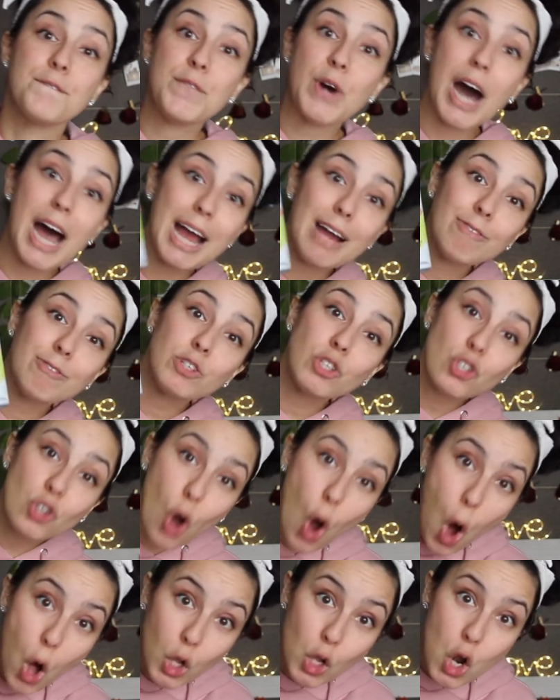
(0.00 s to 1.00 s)

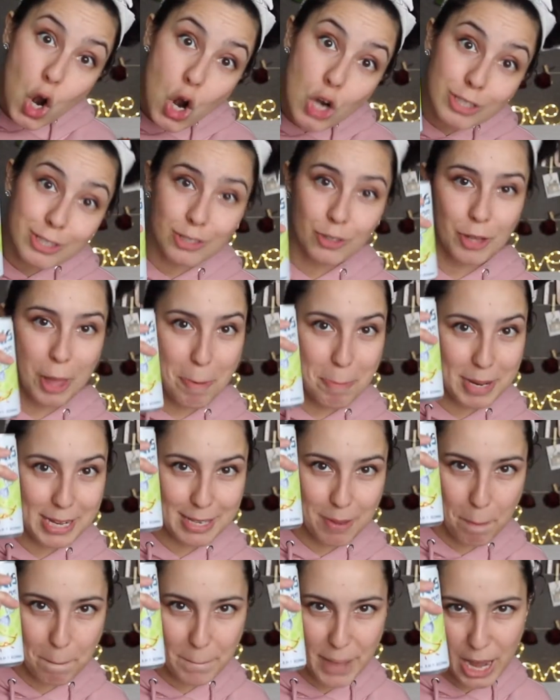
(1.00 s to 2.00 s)
$5. So that
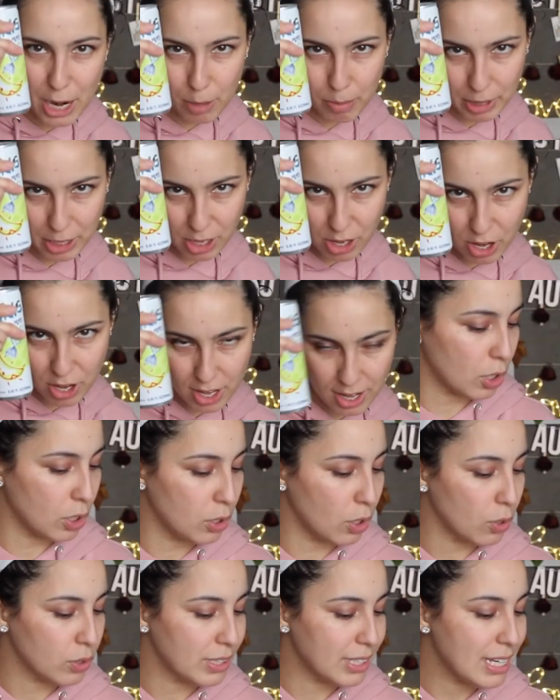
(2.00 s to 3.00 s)
means it better.
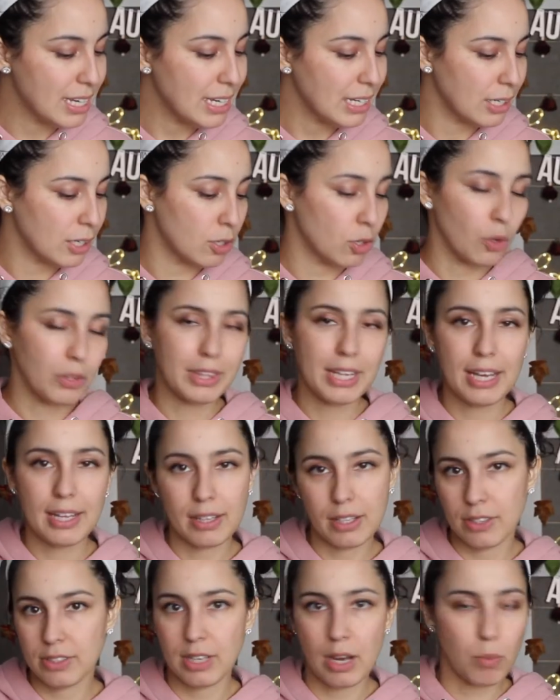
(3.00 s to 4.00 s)
Lotte,
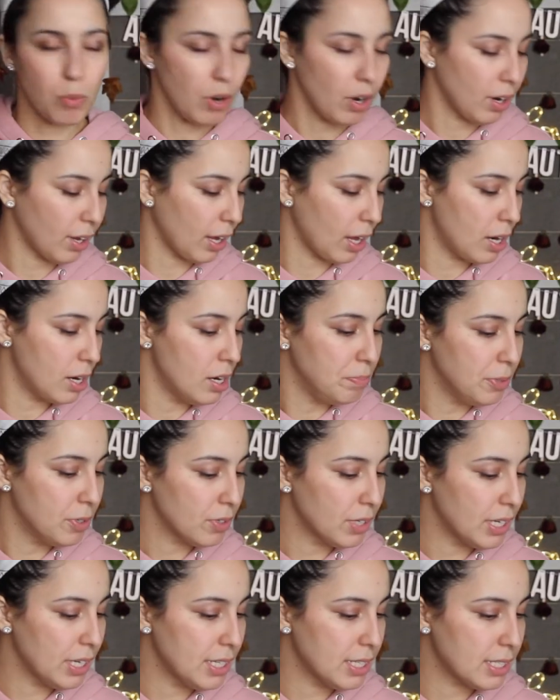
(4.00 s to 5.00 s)
there's that word again.
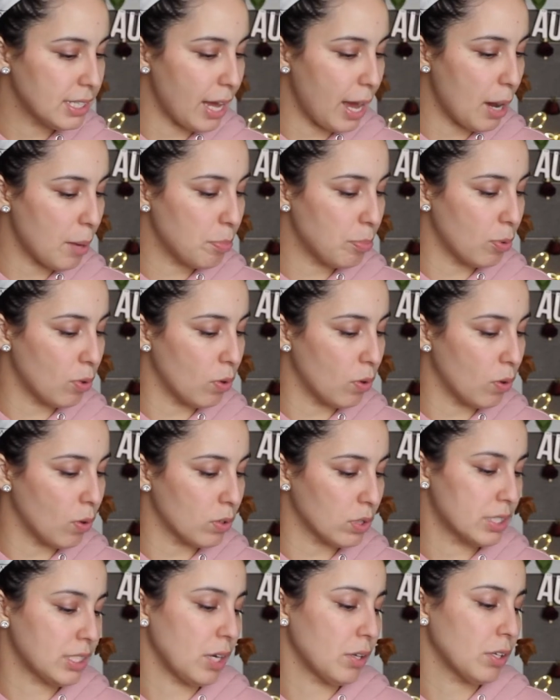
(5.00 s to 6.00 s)
Milkis,
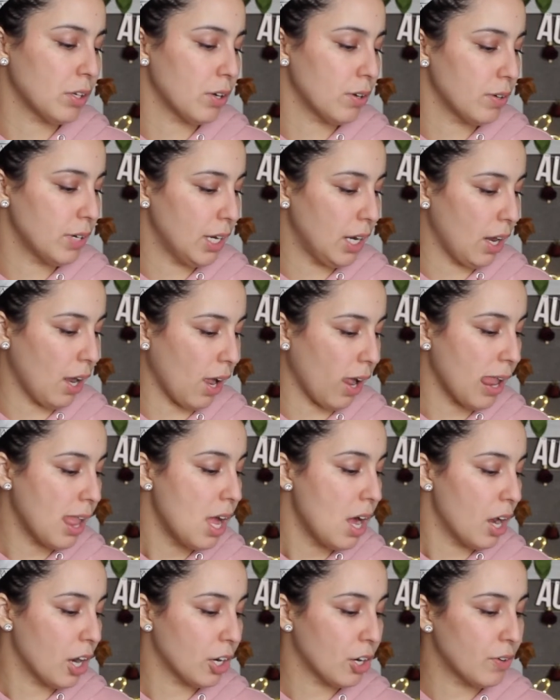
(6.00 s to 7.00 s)
apple, South Korea.
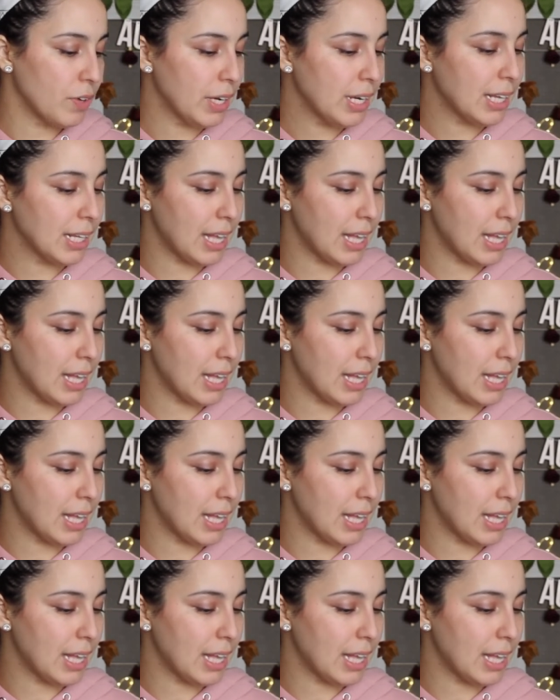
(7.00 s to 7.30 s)
A Korean